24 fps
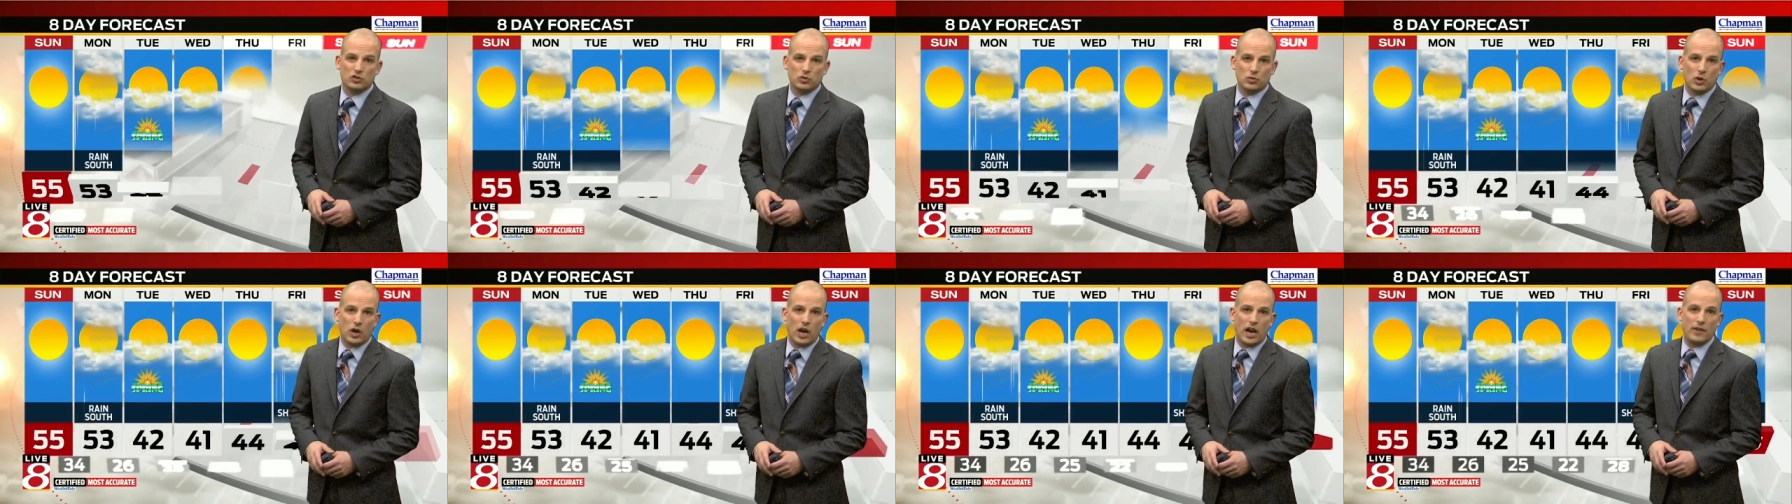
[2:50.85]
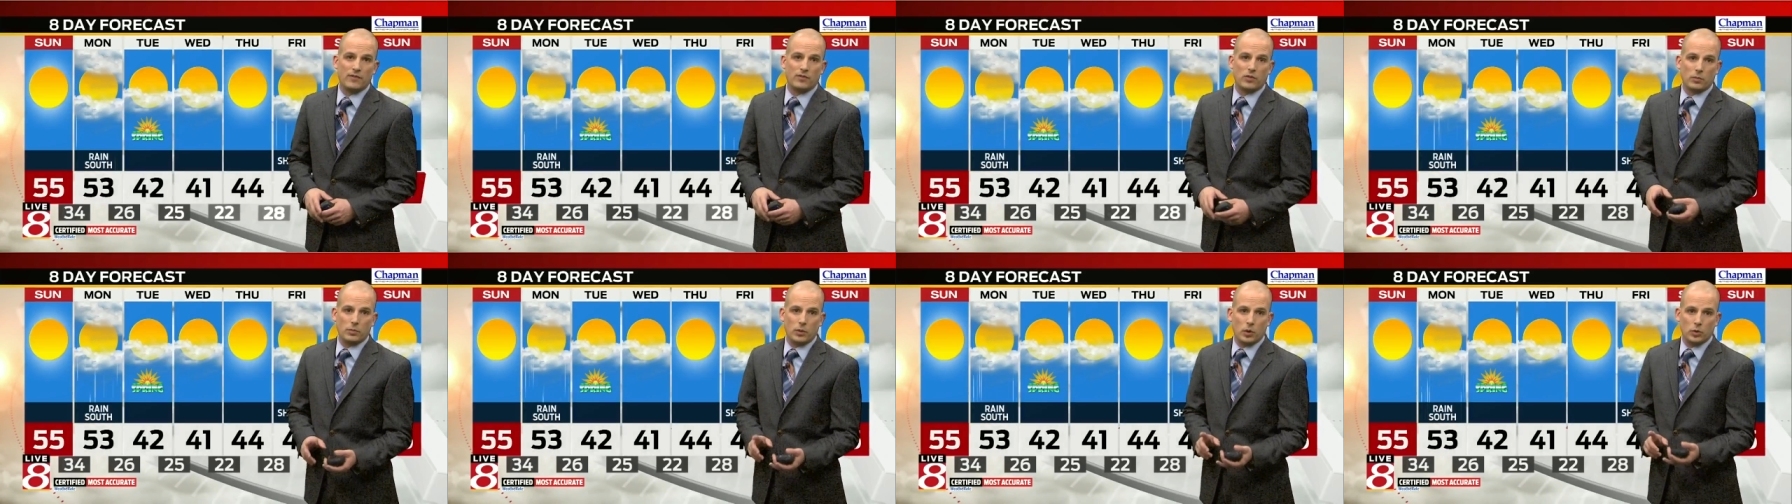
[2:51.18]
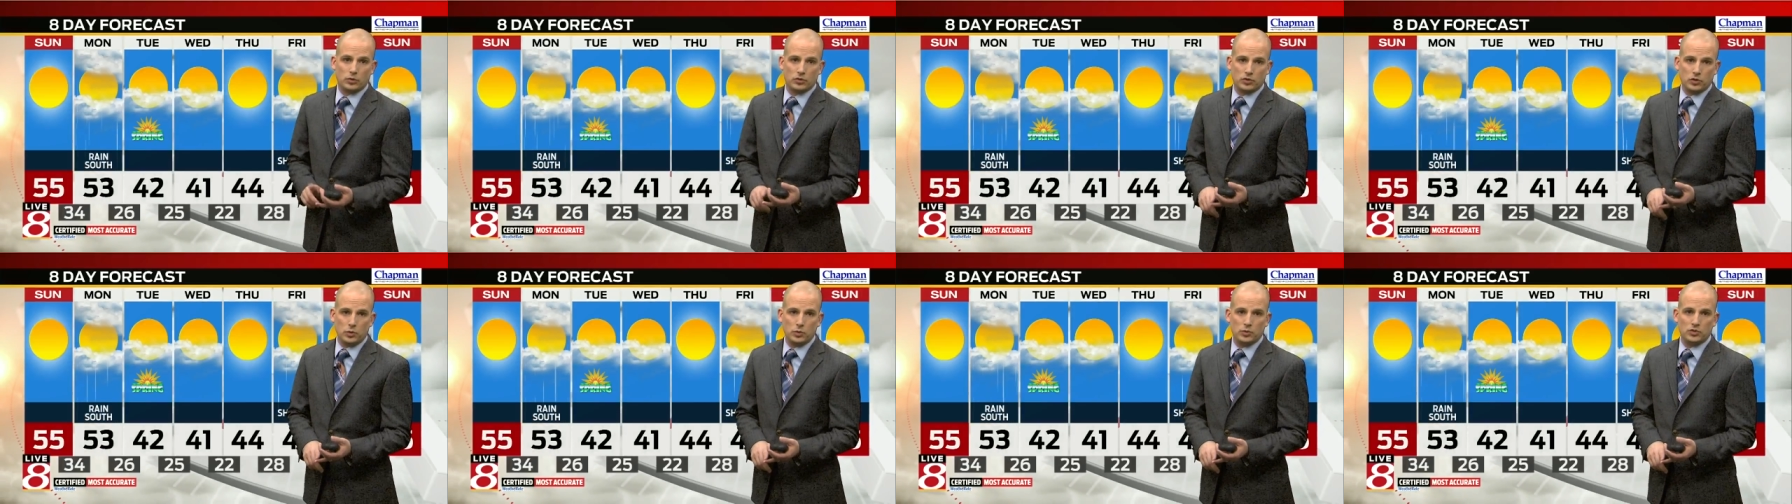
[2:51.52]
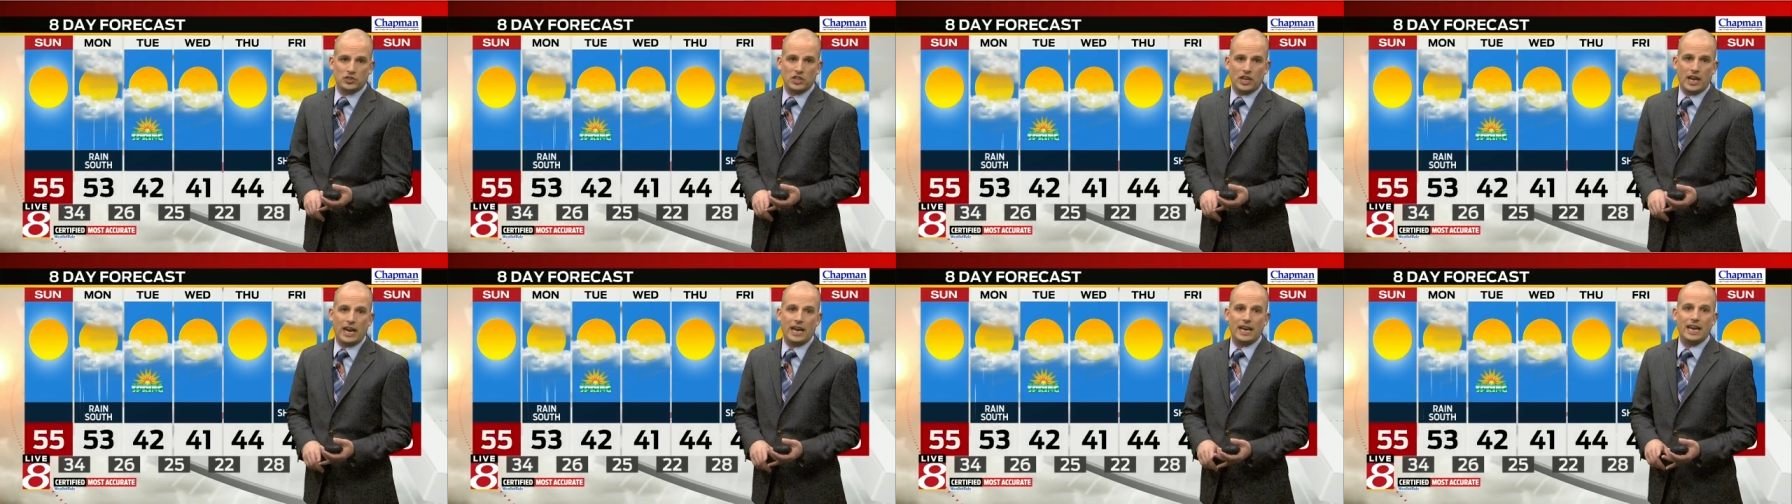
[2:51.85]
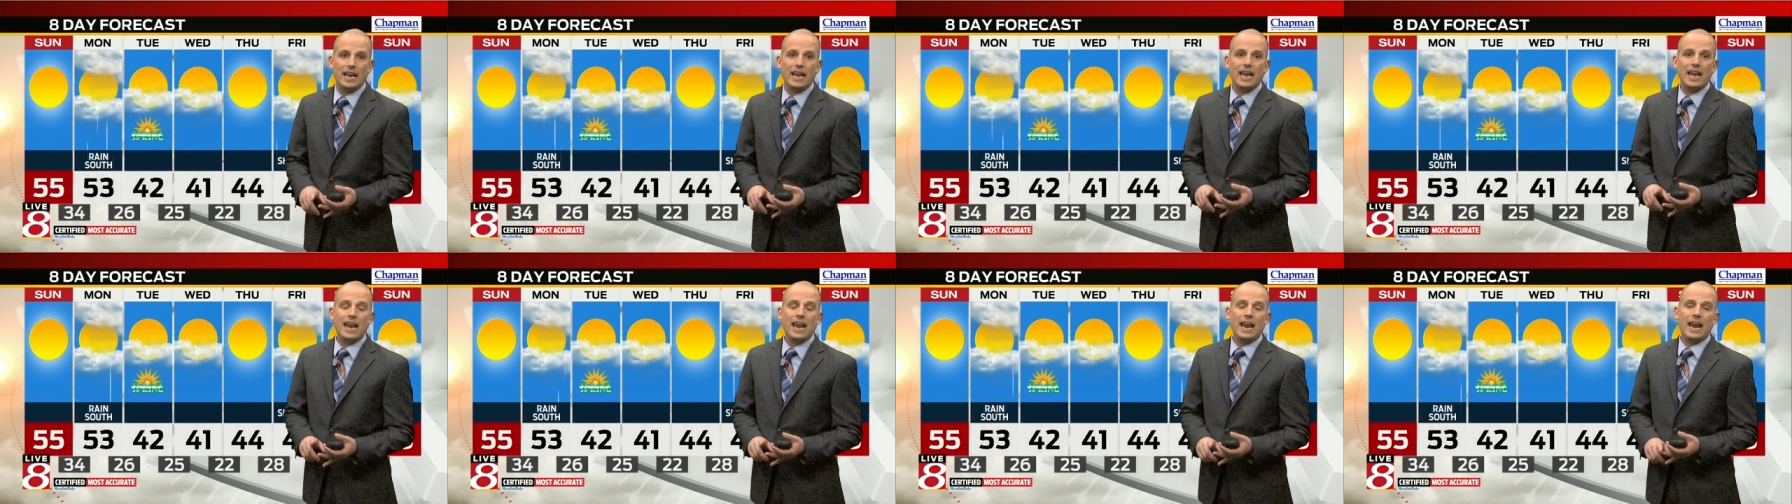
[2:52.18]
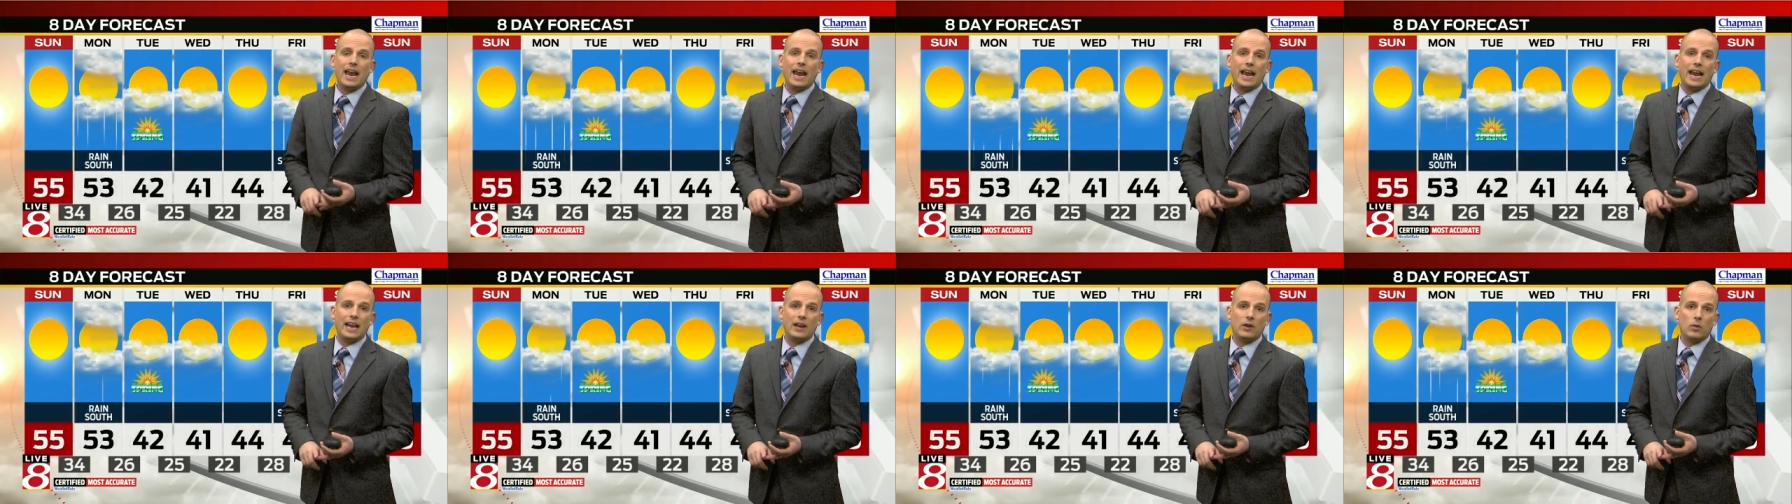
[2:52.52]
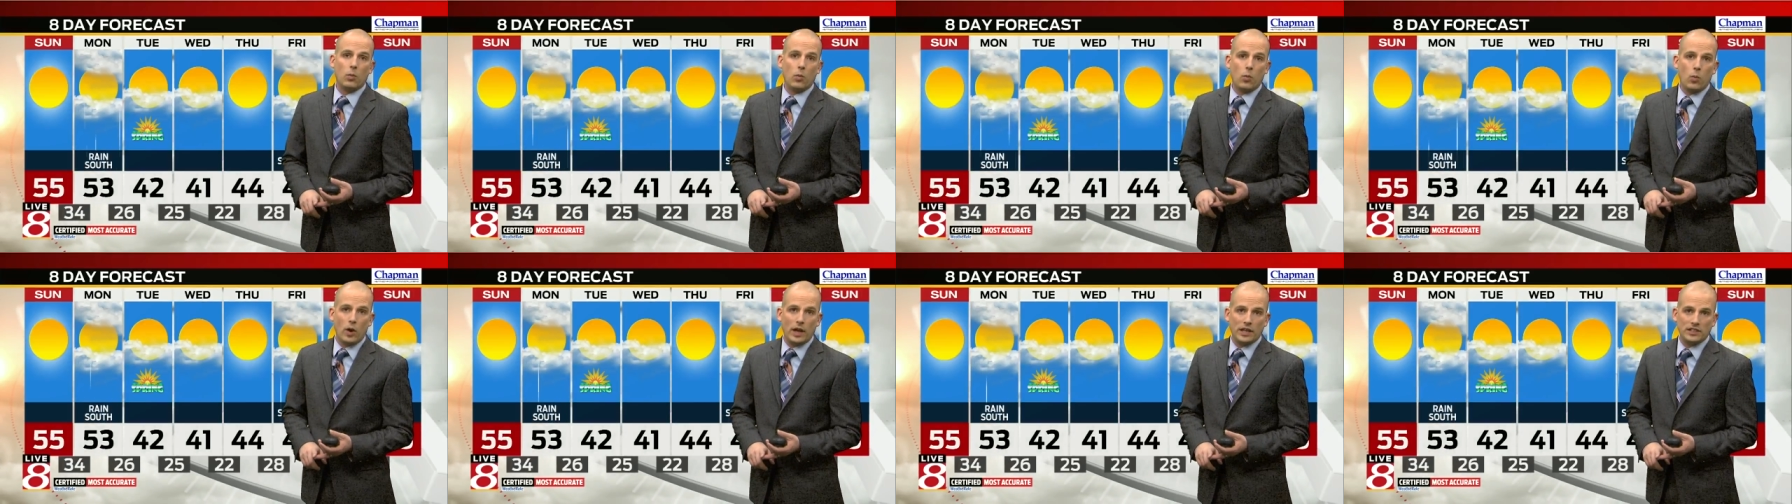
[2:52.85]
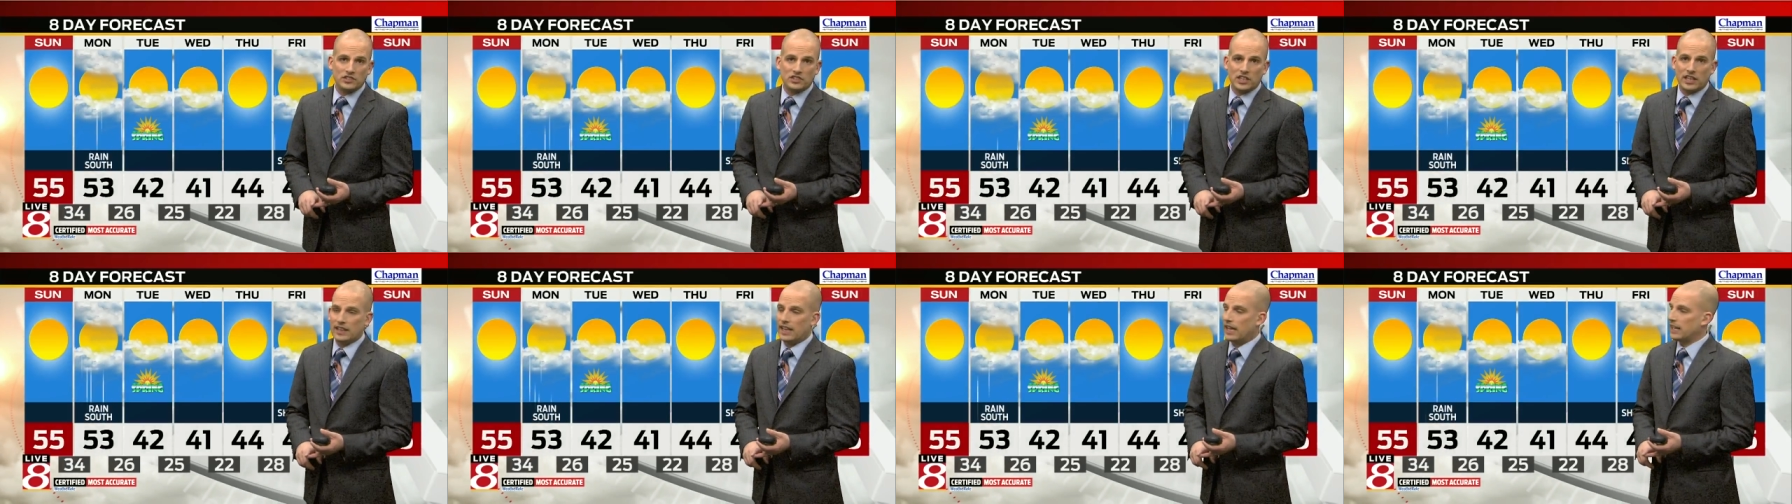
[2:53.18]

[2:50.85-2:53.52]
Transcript: dry for both Tuesday and Wednesday.